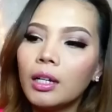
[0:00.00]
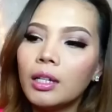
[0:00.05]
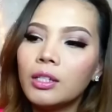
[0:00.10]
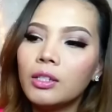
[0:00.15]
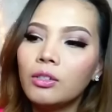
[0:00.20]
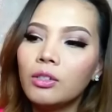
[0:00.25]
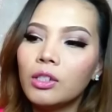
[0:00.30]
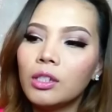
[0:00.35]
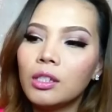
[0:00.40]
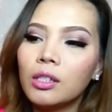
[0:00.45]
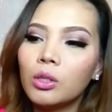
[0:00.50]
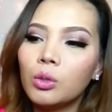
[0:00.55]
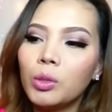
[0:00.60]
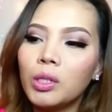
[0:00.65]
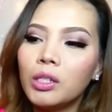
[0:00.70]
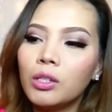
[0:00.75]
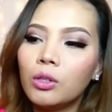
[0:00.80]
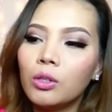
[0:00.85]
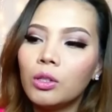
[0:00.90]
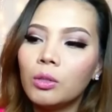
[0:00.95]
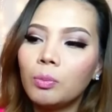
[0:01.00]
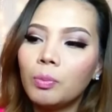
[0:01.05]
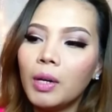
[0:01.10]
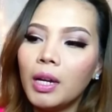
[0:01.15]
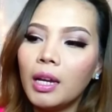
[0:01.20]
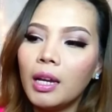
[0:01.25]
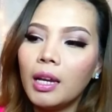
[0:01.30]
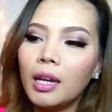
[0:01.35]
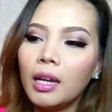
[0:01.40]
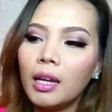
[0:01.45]
You just twist the
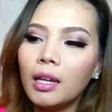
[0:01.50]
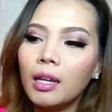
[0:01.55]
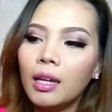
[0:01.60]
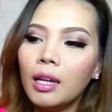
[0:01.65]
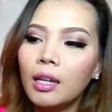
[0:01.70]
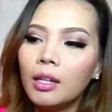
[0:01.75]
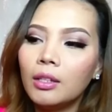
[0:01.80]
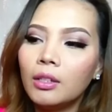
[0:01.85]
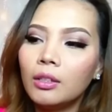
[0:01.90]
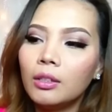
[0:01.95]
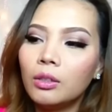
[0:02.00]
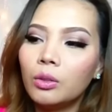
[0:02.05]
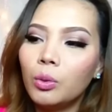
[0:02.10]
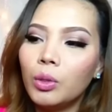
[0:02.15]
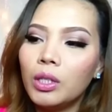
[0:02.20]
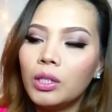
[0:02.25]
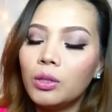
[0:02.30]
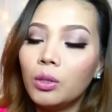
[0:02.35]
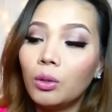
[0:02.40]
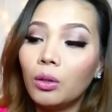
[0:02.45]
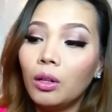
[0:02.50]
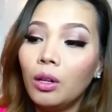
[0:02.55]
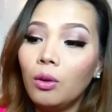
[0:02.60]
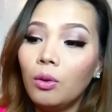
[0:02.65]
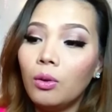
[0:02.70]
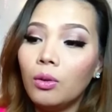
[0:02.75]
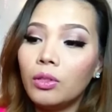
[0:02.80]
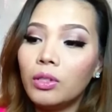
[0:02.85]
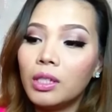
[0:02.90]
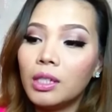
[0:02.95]
spray, twist to
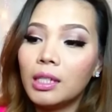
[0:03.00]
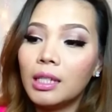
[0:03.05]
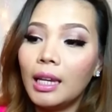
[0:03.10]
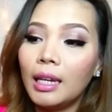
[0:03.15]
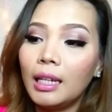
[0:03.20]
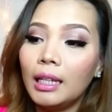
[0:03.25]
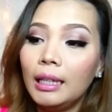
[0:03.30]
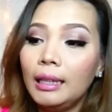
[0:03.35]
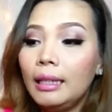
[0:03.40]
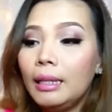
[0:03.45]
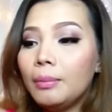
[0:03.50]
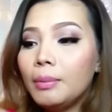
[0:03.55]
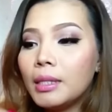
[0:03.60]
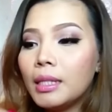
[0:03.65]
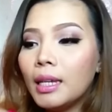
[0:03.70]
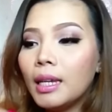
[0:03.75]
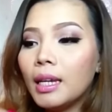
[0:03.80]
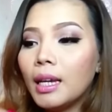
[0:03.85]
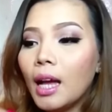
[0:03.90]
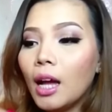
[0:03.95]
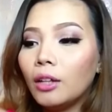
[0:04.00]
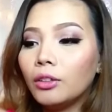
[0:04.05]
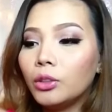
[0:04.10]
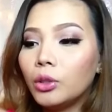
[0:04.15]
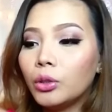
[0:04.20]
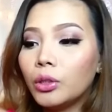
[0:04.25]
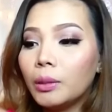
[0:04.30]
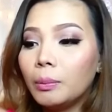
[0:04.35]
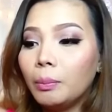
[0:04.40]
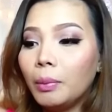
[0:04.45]
close just like a lipstick how
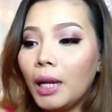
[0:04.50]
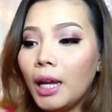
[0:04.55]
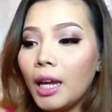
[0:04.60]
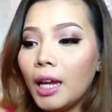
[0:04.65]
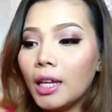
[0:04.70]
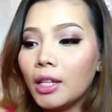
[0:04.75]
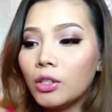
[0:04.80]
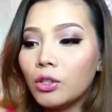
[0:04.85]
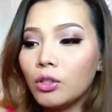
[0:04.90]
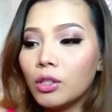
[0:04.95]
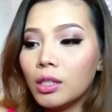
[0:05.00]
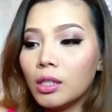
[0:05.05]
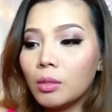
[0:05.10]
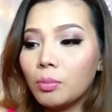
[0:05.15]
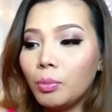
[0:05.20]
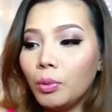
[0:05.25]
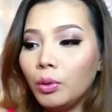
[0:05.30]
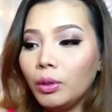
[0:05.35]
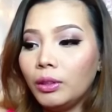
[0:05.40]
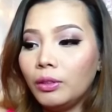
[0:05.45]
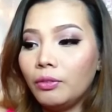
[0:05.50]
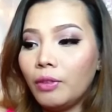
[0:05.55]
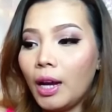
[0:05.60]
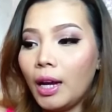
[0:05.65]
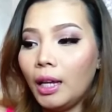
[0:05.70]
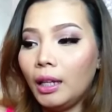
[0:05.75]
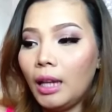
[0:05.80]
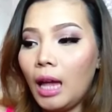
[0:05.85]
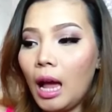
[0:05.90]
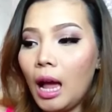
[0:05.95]
to replace you just pull the
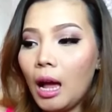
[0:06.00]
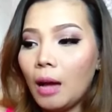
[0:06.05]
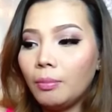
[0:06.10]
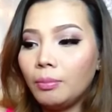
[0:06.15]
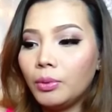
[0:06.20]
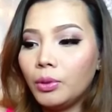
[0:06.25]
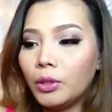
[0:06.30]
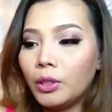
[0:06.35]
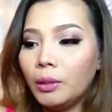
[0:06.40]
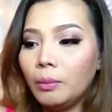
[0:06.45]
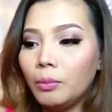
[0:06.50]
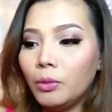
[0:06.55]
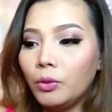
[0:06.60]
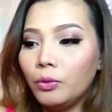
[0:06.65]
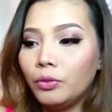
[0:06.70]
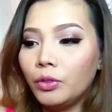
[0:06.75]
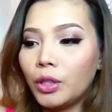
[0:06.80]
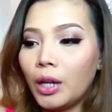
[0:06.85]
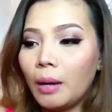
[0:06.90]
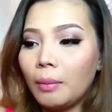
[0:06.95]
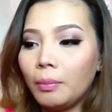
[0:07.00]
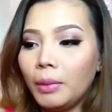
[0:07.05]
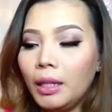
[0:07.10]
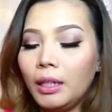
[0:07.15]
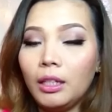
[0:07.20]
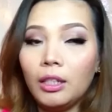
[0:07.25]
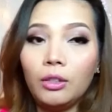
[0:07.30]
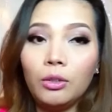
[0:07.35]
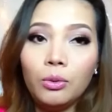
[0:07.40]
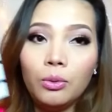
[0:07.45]
vial up to remove drop
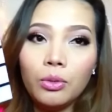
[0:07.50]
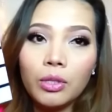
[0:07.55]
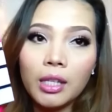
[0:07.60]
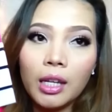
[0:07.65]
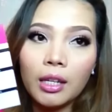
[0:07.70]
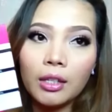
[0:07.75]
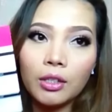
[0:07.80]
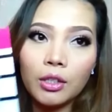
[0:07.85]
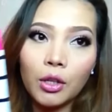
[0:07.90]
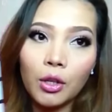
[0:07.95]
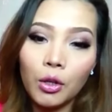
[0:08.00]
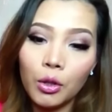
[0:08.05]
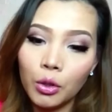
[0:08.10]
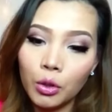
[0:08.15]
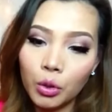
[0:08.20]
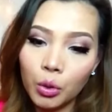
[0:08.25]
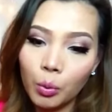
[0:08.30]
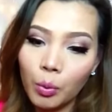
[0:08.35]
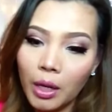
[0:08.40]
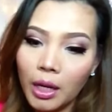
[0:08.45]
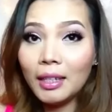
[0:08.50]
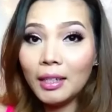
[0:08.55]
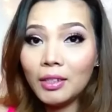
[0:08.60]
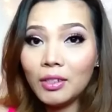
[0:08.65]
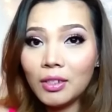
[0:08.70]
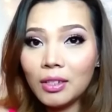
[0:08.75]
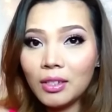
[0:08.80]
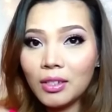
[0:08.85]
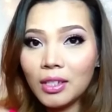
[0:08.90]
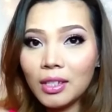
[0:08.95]
in a new scent twist
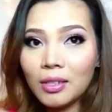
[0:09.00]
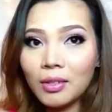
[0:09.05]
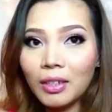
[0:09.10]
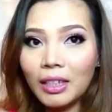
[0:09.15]
it's just